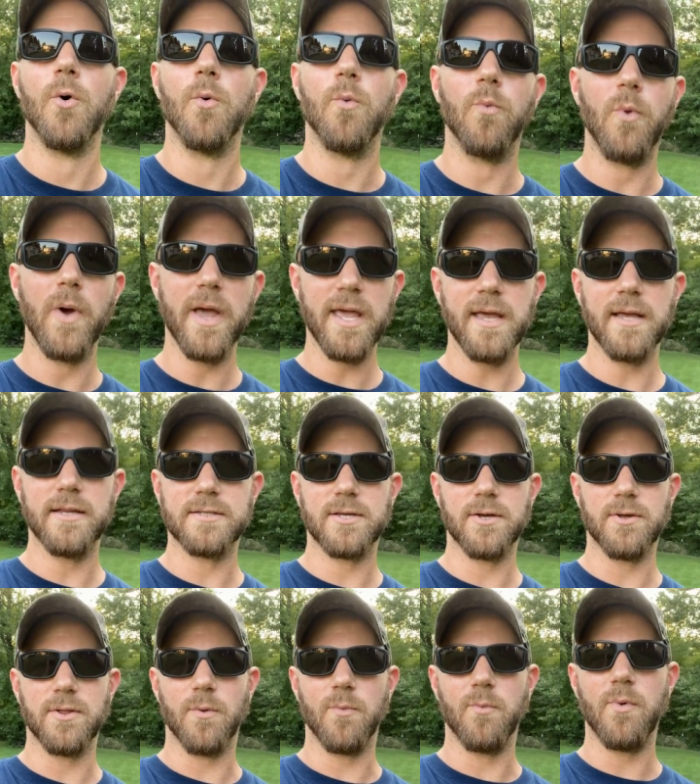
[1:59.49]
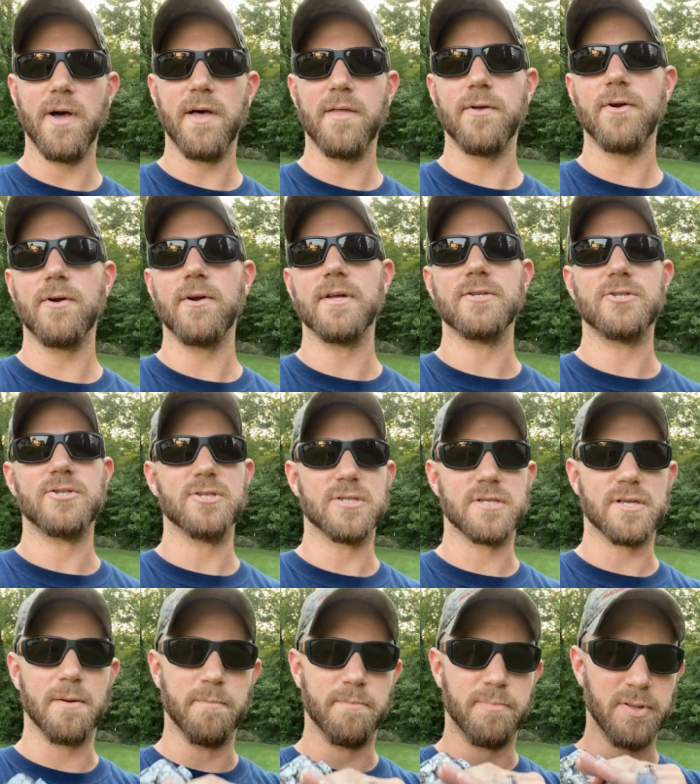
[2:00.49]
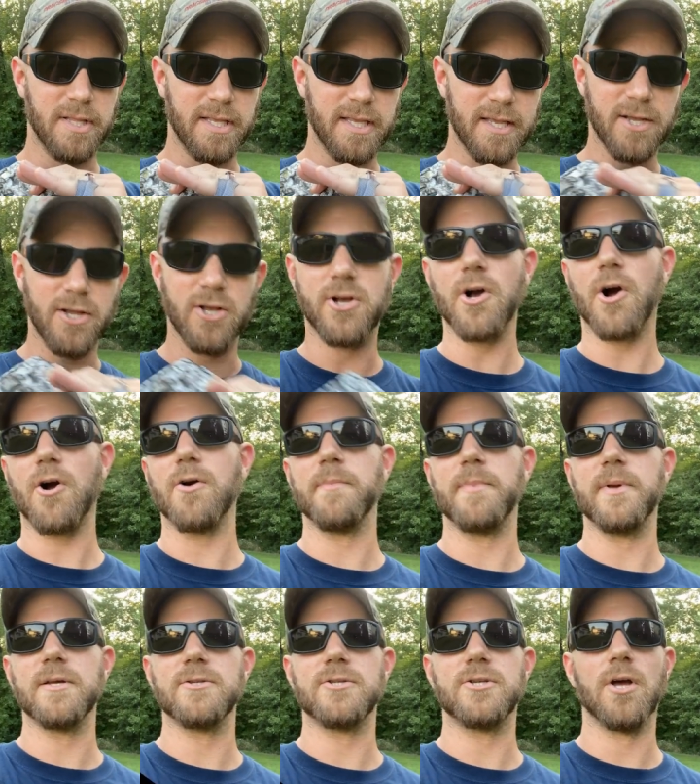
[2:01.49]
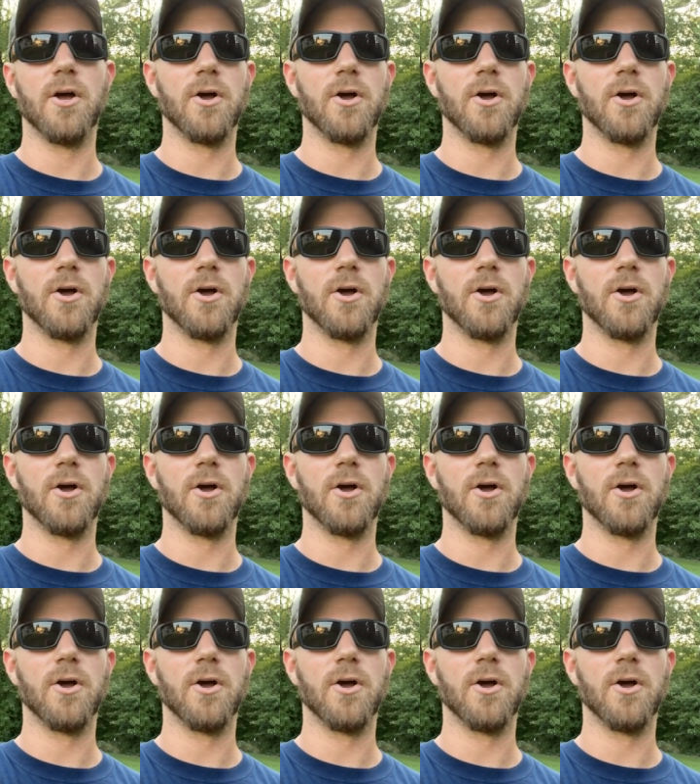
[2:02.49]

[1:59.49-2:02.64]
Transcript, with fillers: wait until the weather is just complete garbage.